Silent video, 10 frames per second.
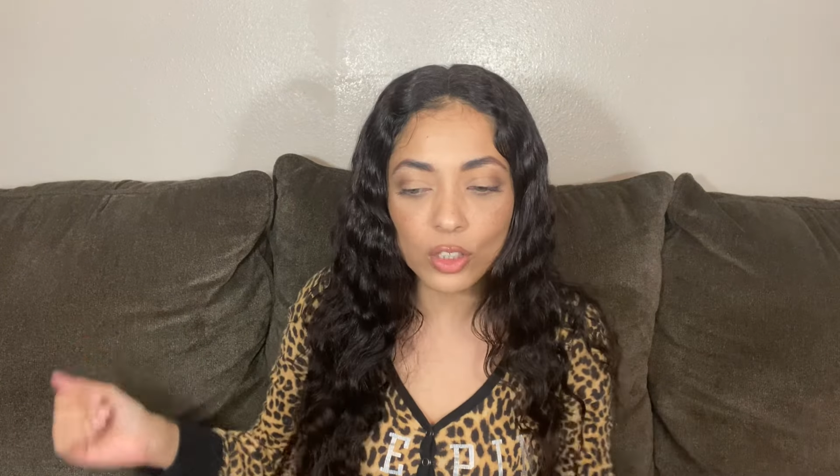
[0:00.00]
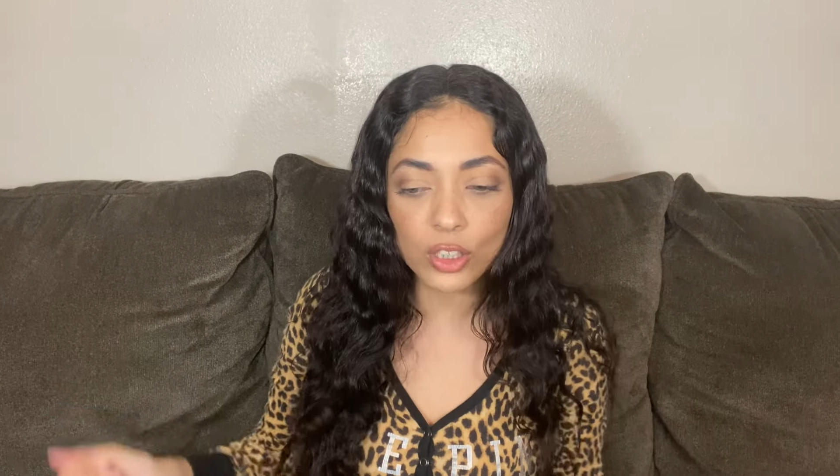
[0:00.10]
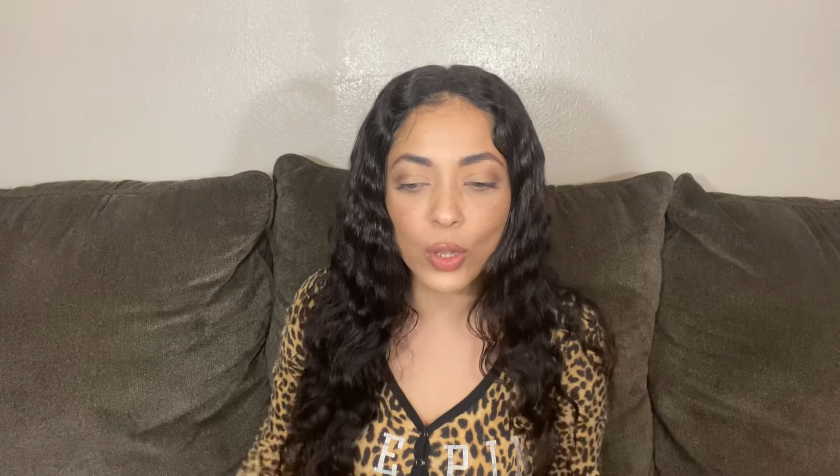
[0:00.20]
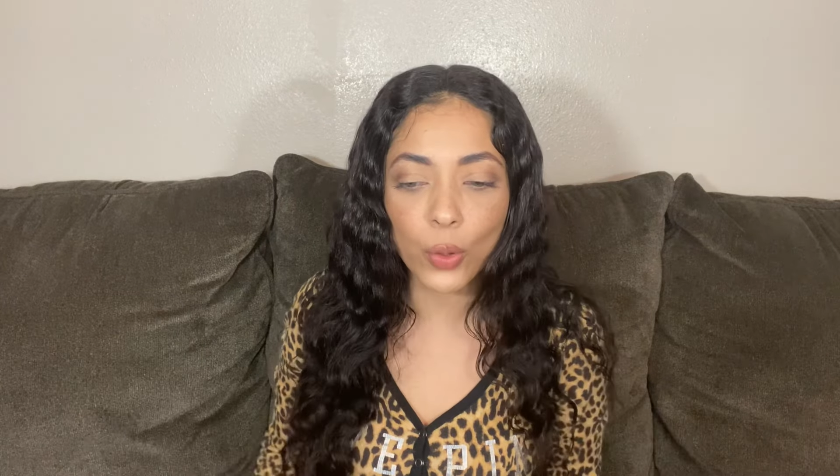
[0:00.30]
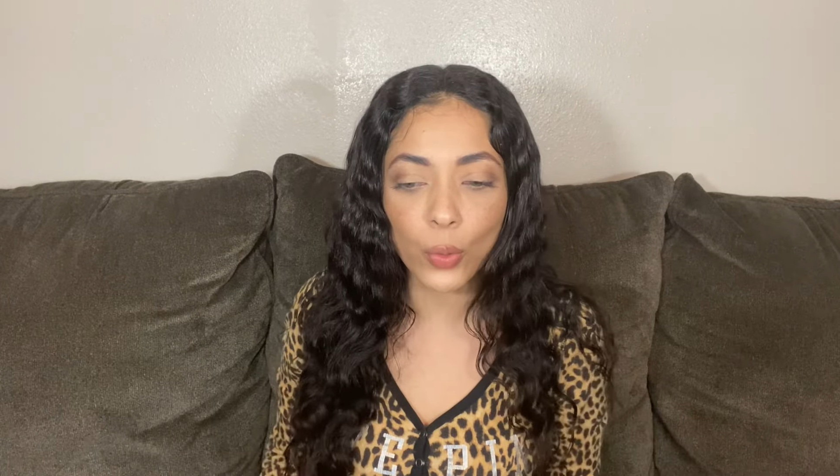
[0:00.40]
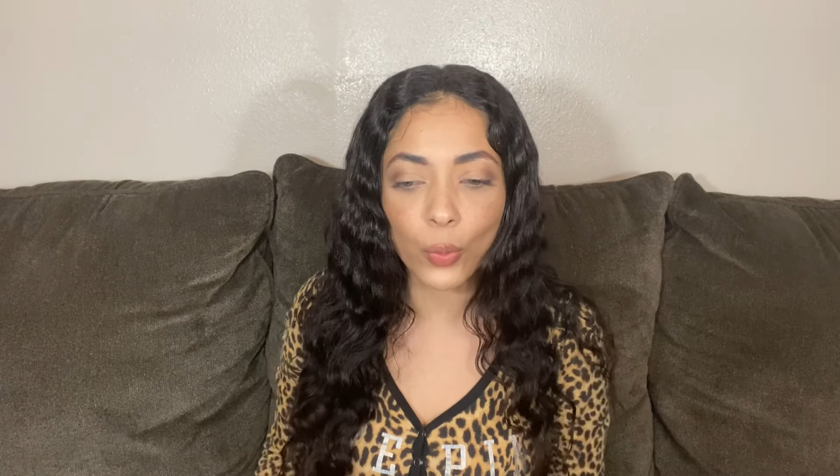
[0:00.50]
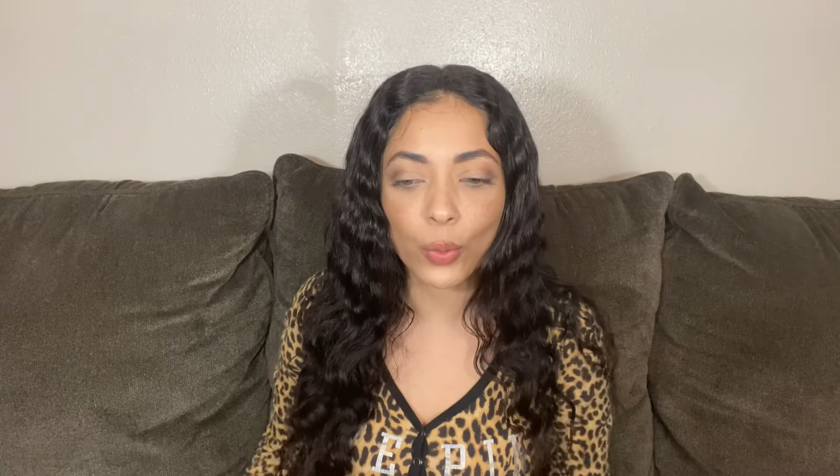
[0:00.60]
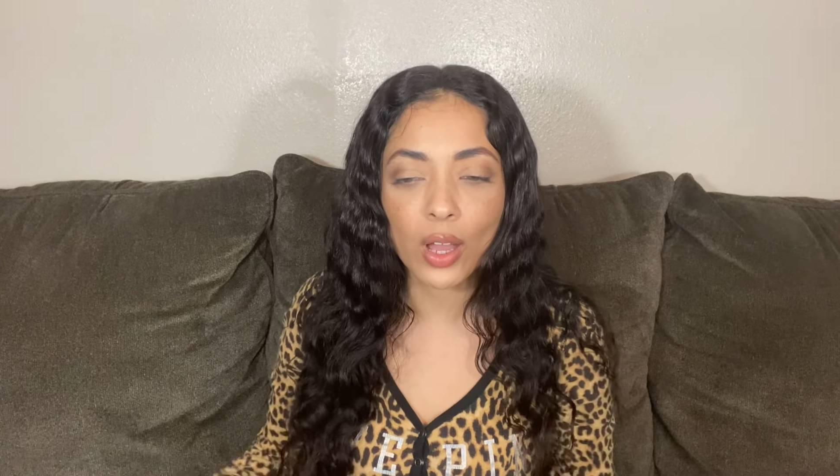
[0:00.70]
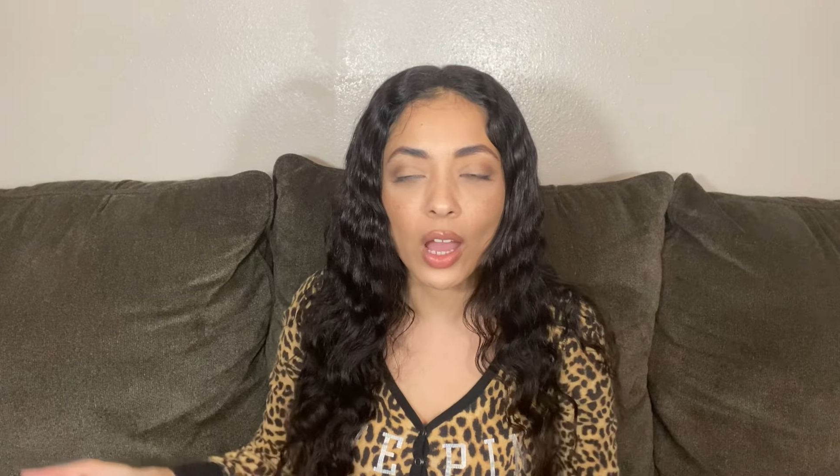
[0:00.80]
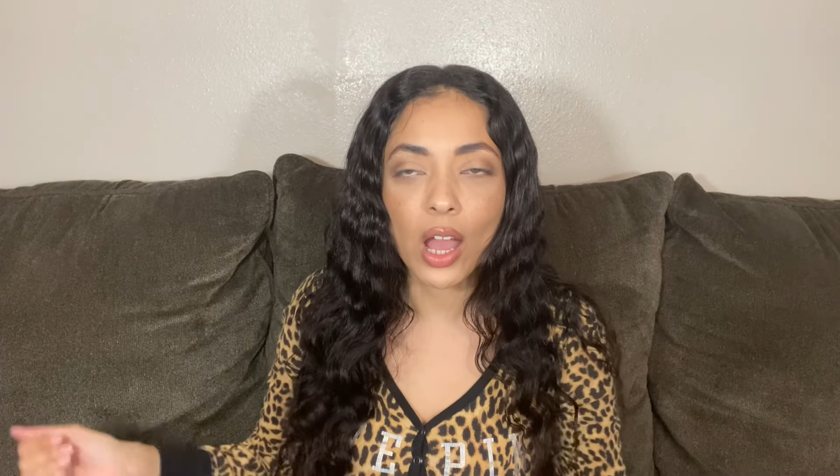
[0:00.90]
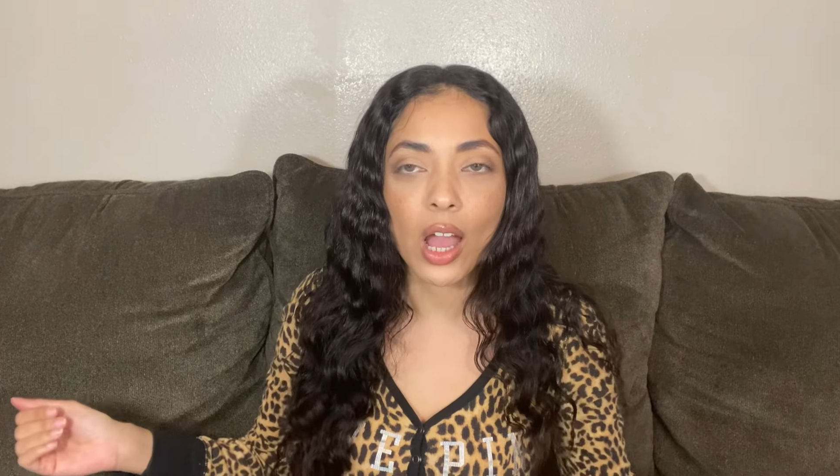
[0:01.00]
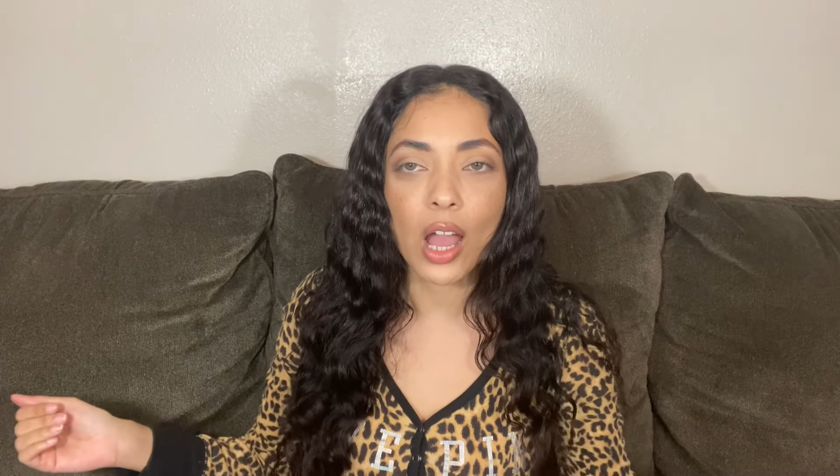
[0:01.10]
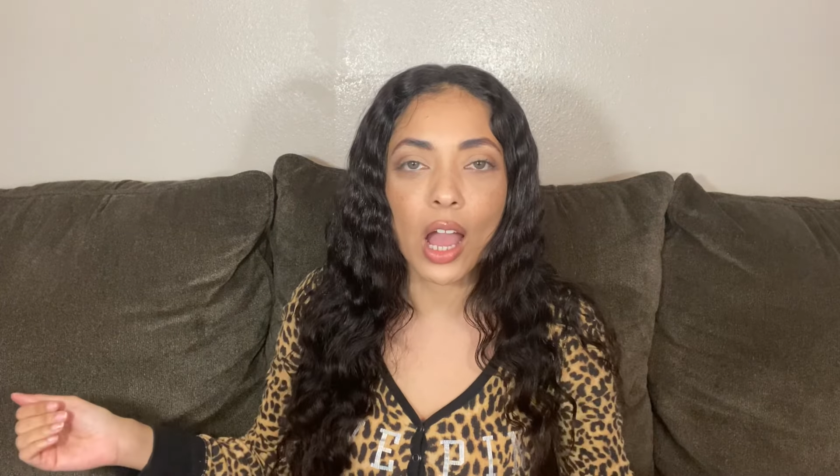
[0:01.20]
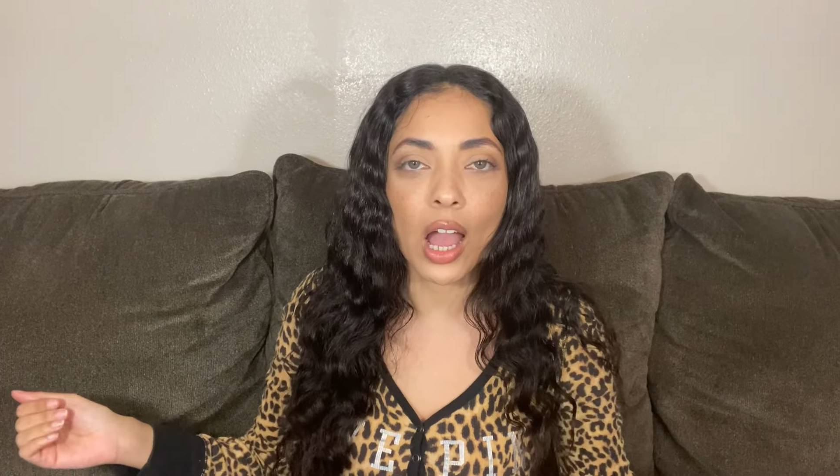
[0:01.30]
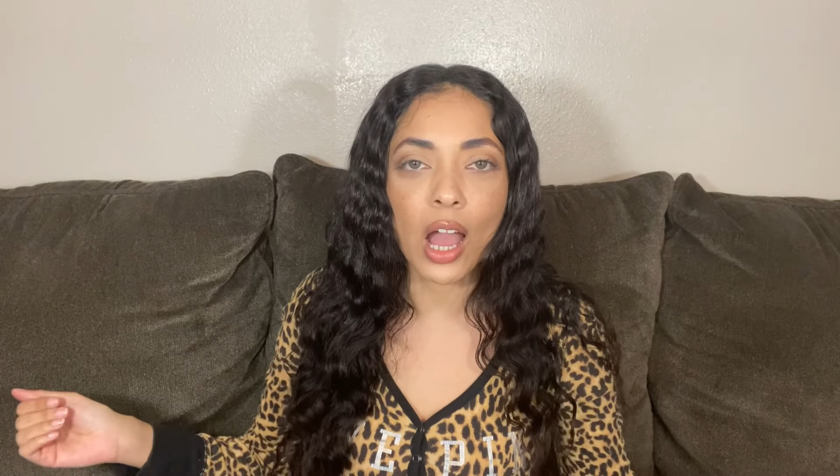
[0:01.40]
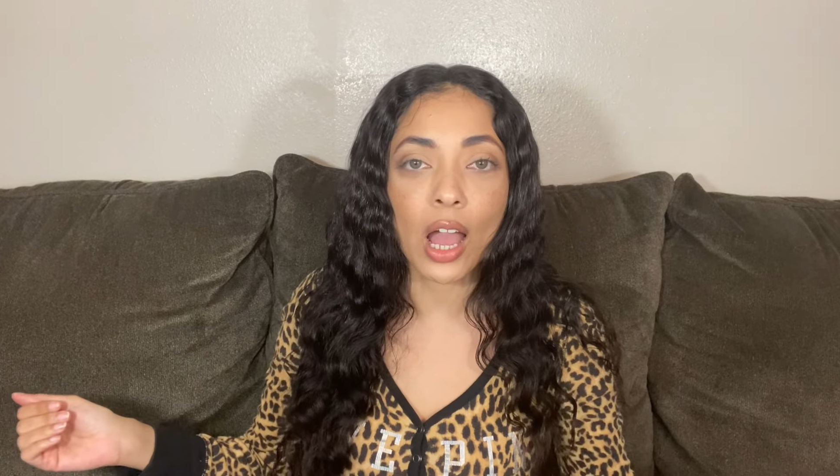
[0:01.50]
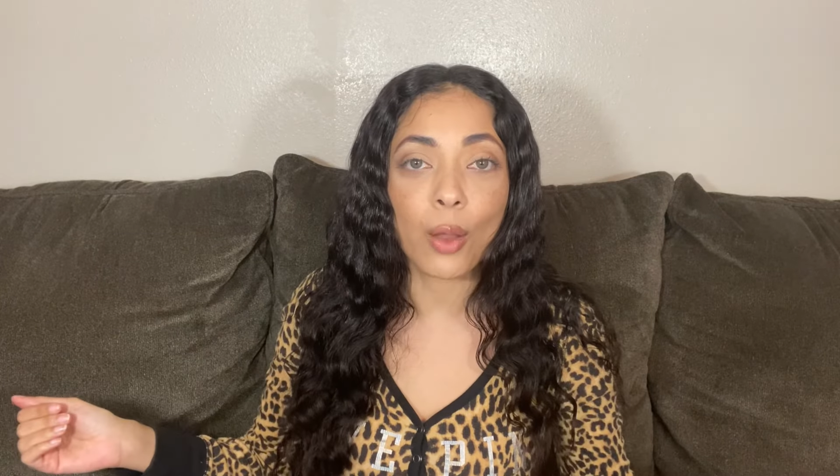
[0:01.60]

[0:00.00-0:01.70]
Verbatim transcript: So I